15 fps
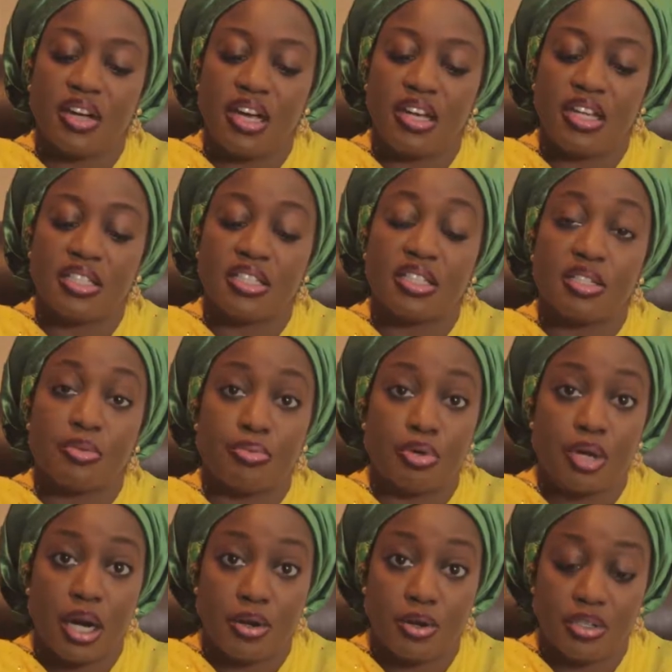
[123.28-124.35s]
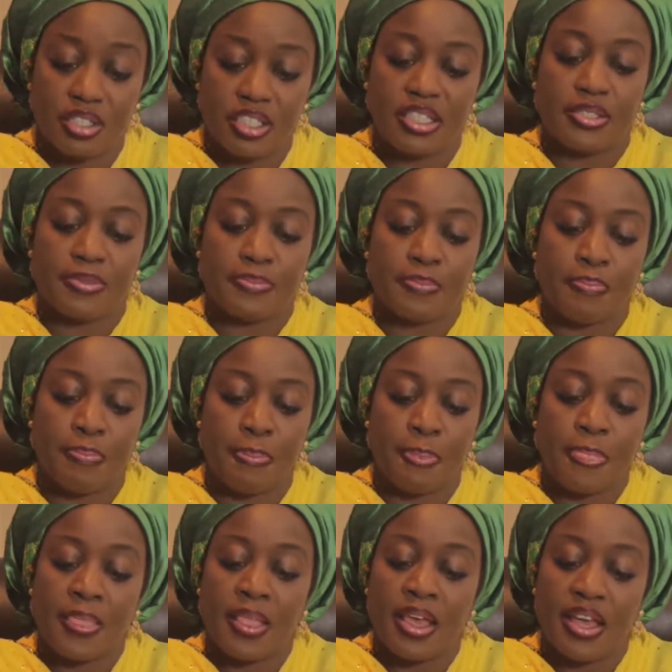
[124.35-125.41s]
violence is a priority,
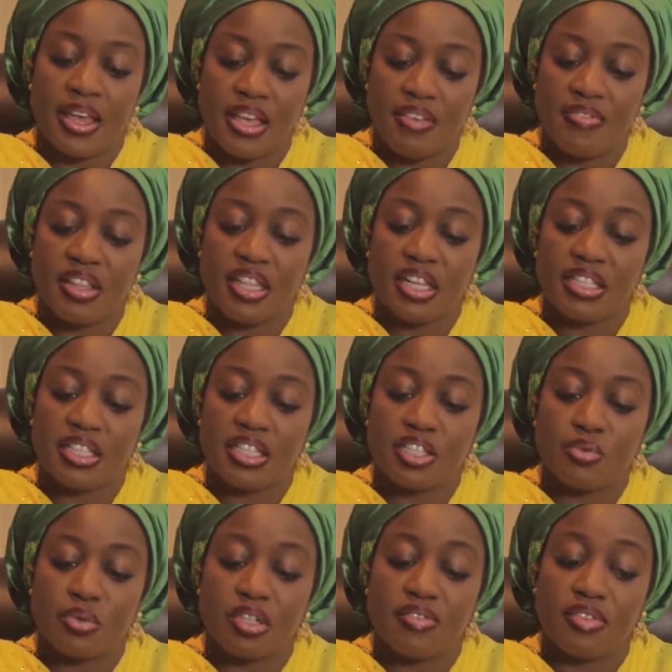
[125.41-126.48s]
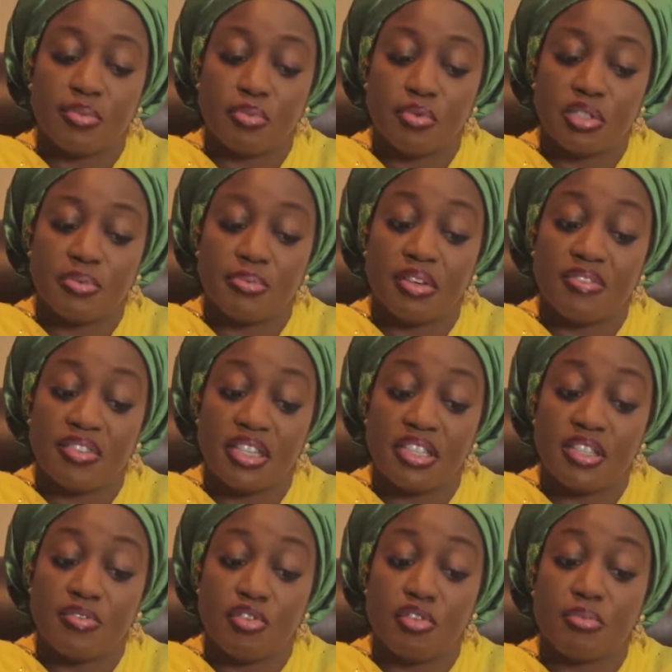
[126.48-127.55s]
given that this is one of the most
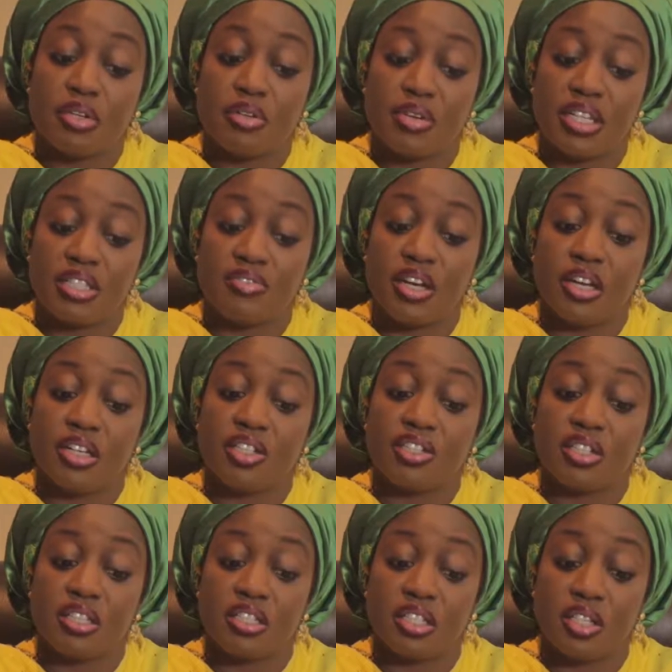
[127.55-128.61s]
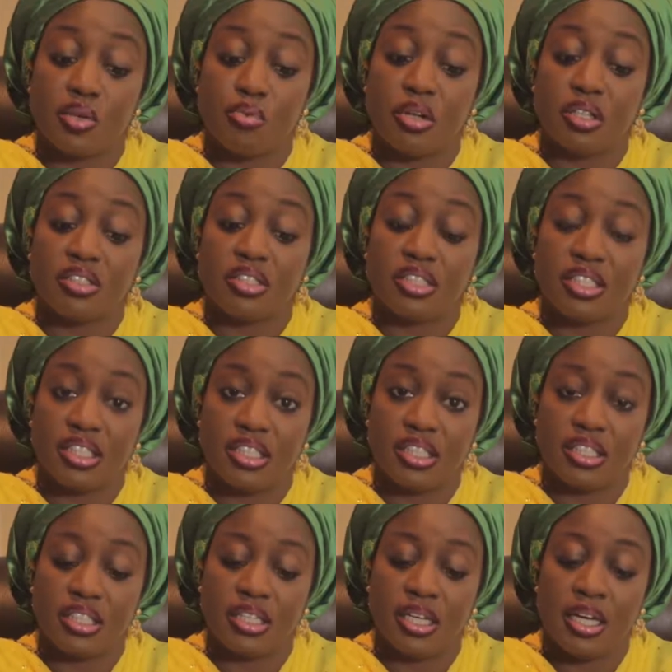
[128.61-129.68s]
pervasive human rights violations in the world today.
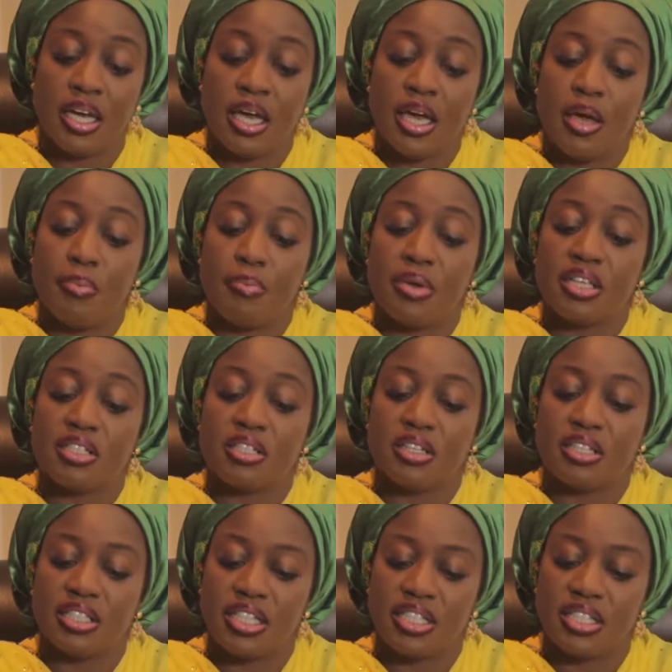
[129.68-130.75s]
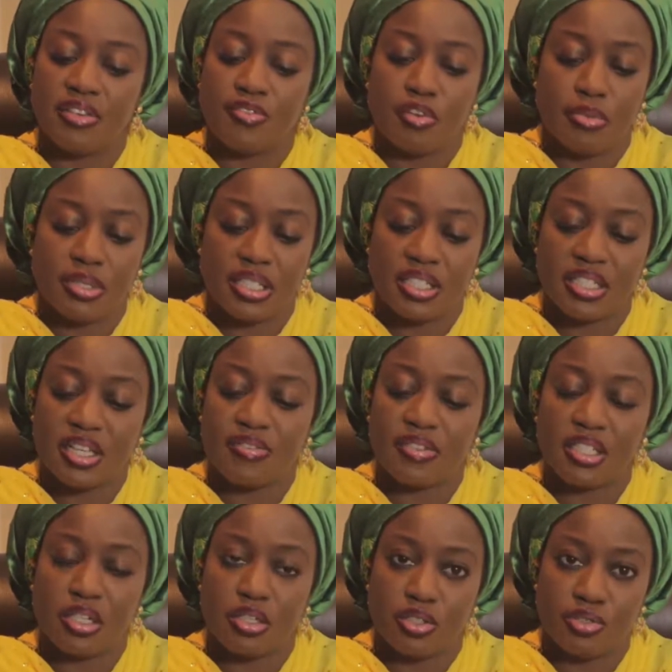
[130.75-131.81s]
Based on data from
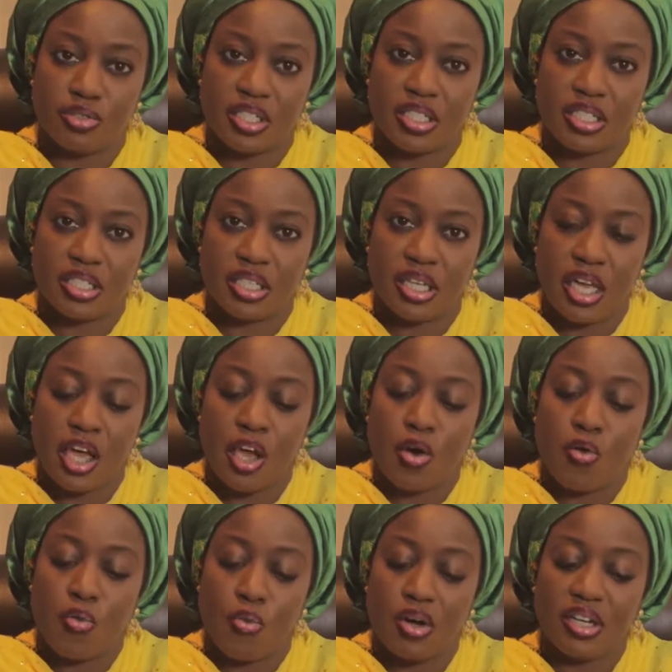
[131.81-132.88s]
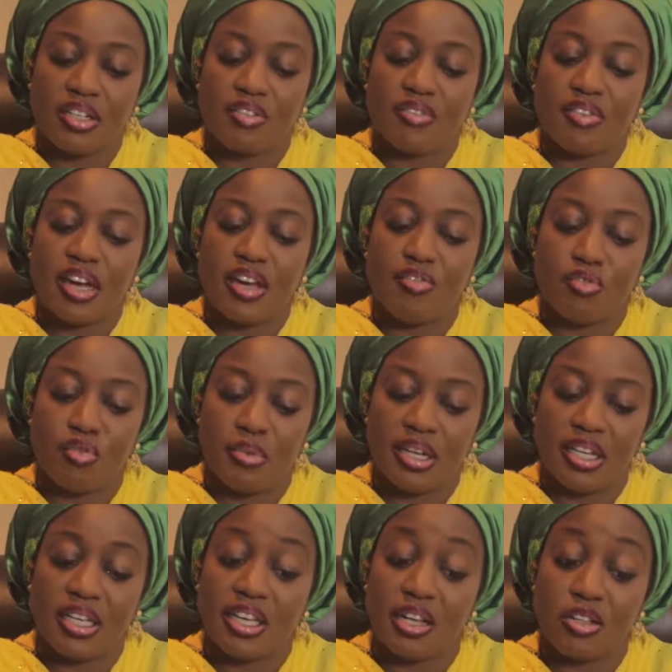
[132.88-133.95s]
87 countries, 1 in 5
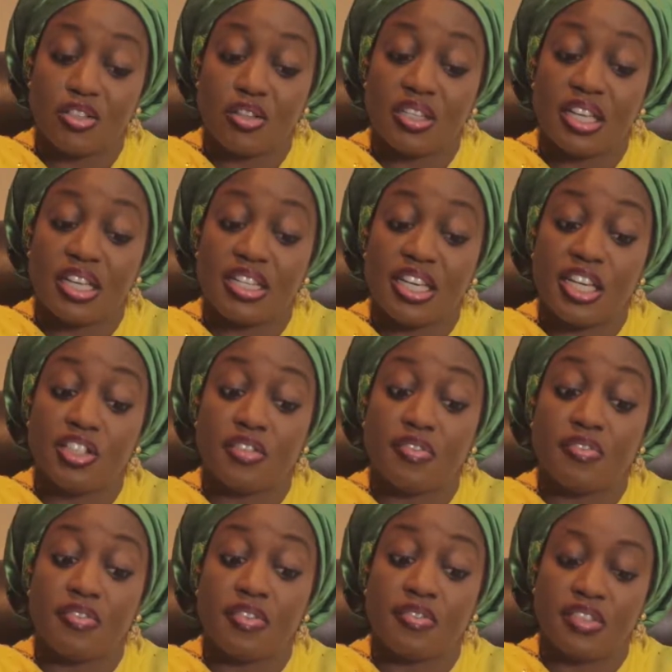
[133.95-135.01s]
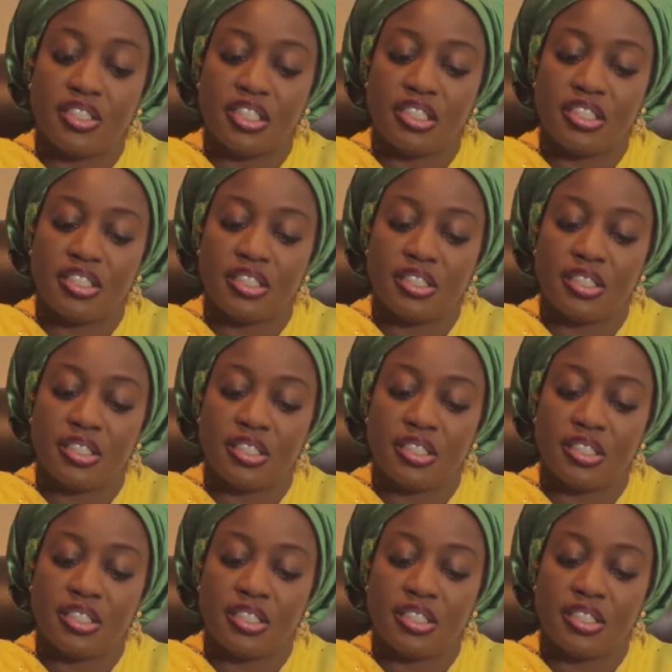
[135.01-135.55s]
women and girls under the age of 50